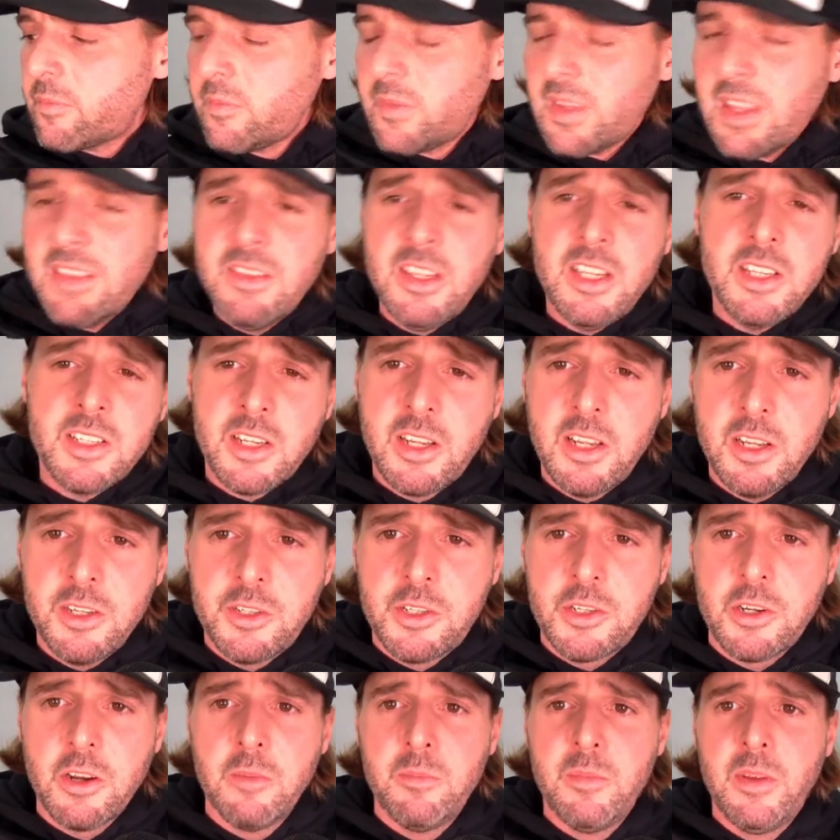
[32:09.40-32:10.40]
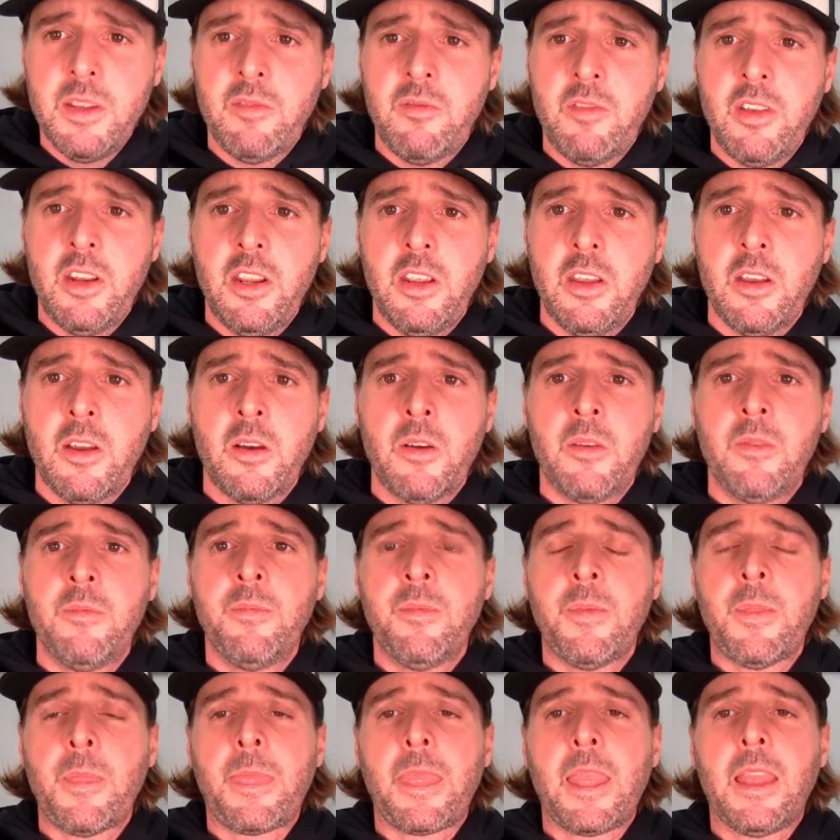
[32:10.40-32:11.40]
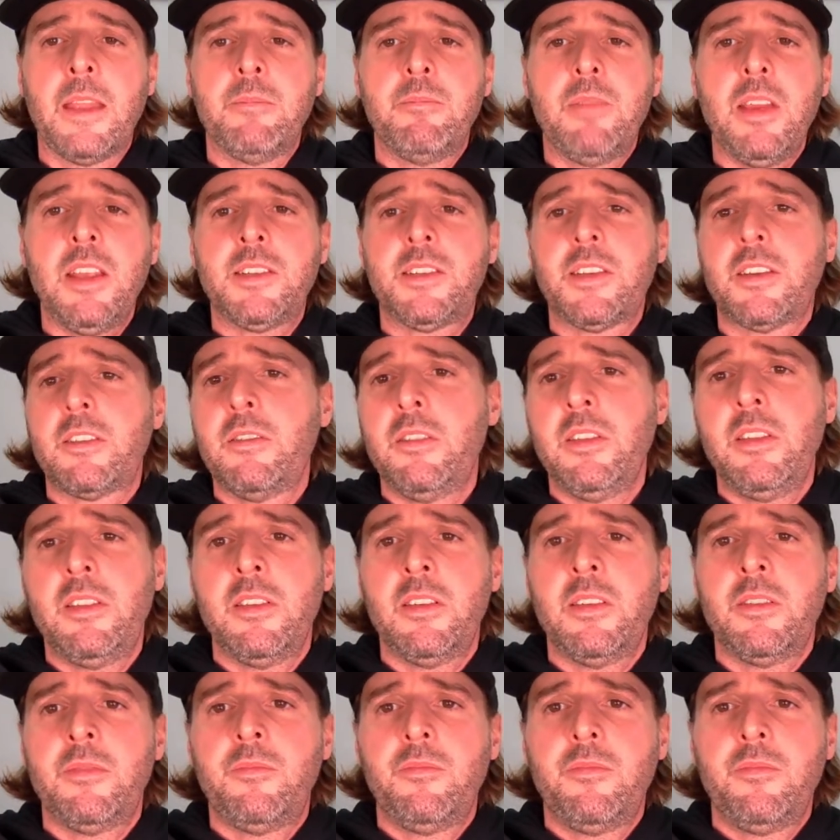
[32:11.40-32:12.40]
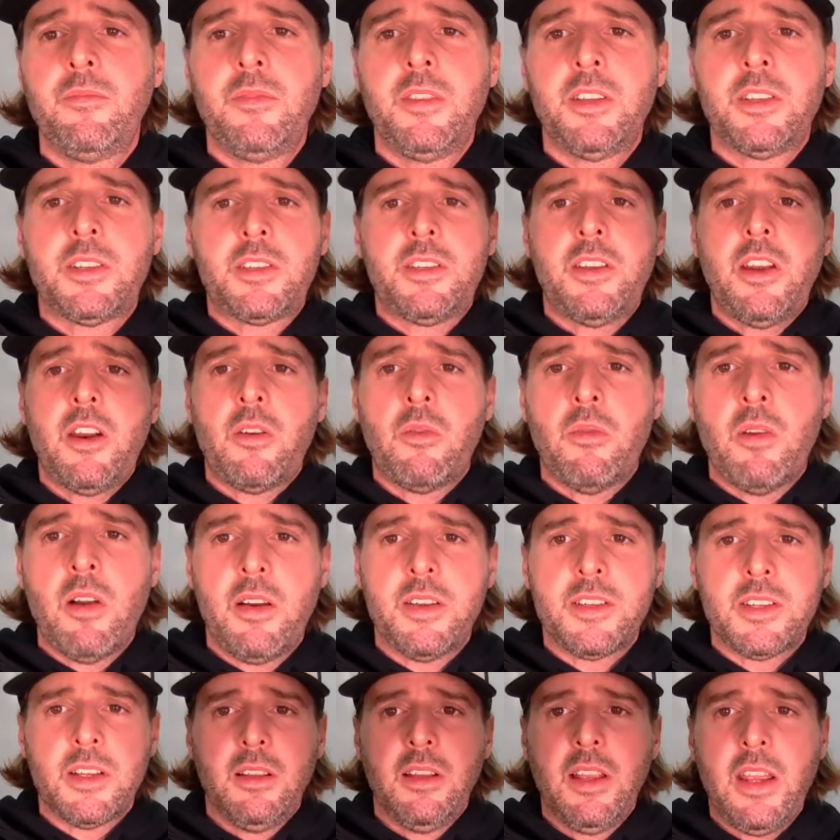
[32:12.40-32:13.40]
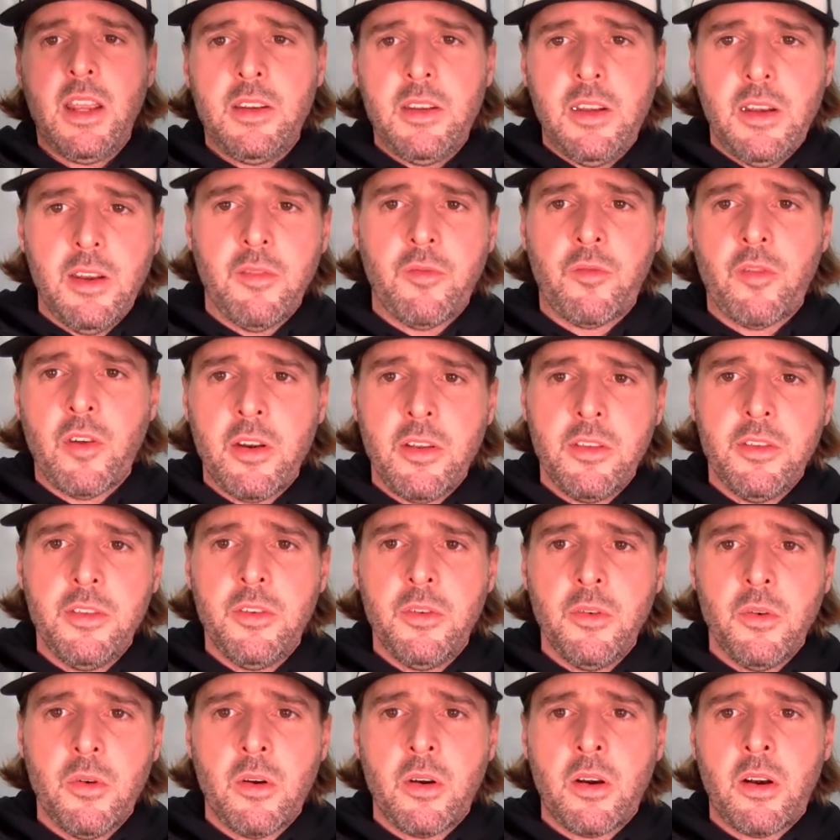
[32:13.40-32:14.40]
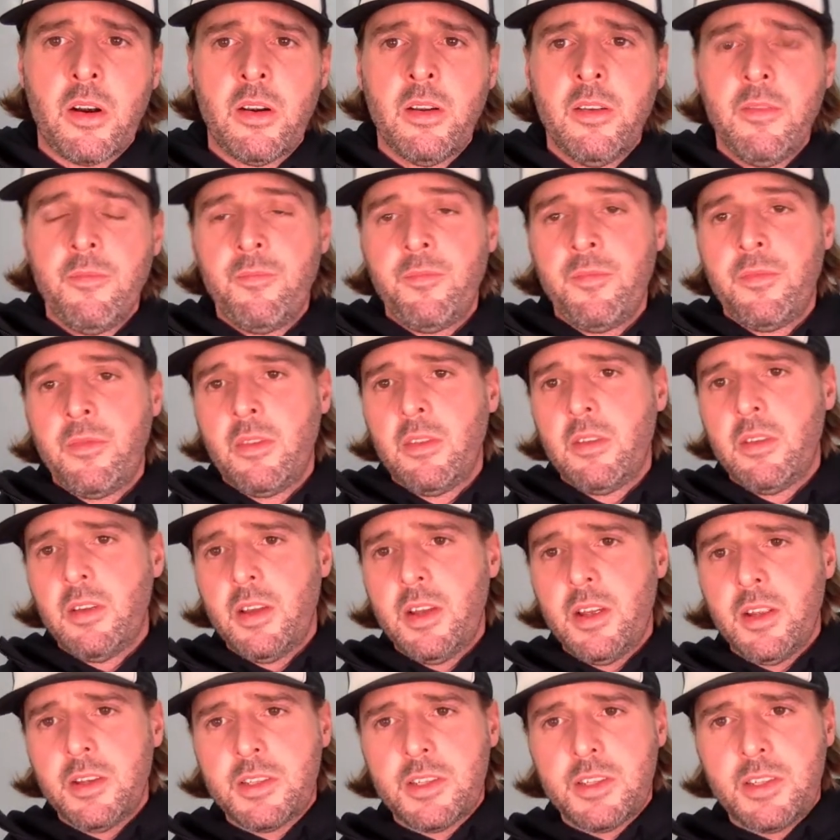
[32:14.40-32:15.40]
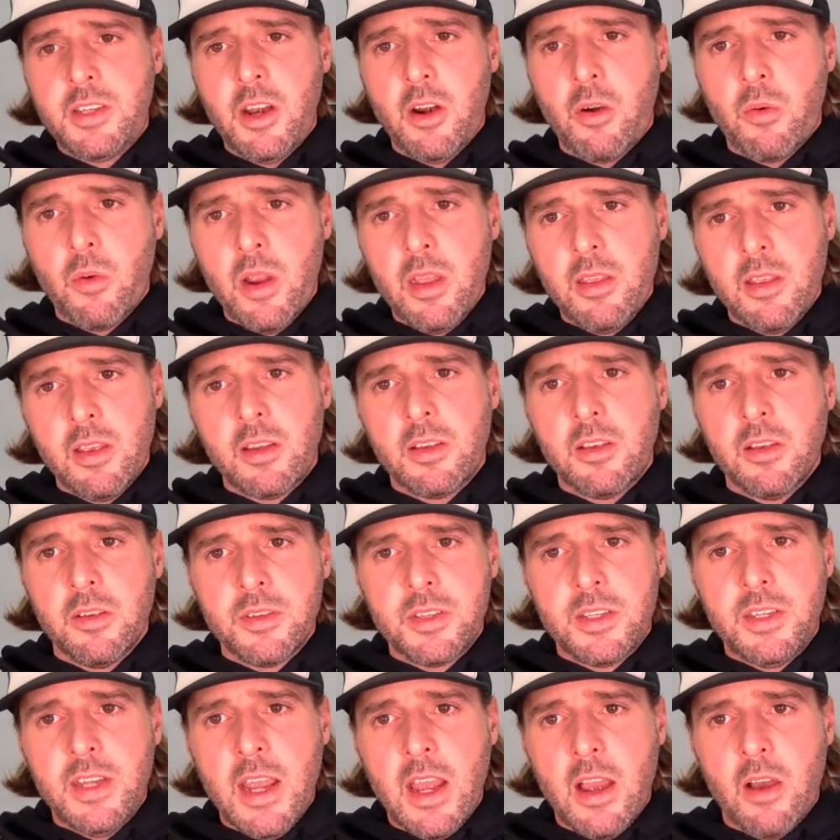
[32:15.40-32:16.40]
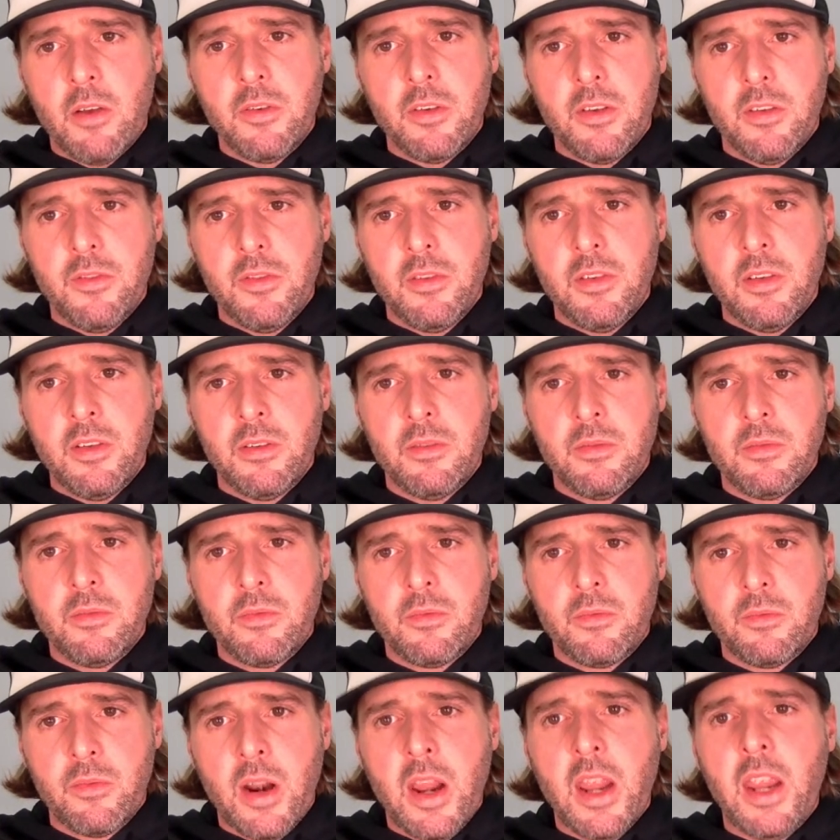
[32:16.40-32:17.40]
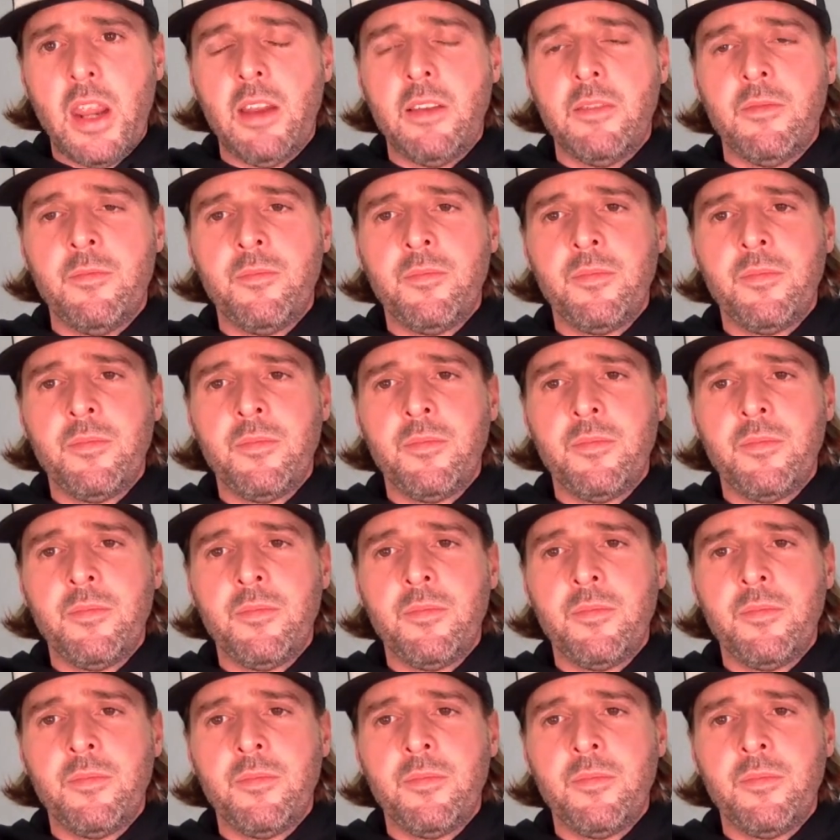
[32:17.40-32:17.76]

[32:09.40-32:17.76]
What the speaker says: These kids showed me a video. Basically the stairwell has a landing in front of the door, a stairway that goes down on the right,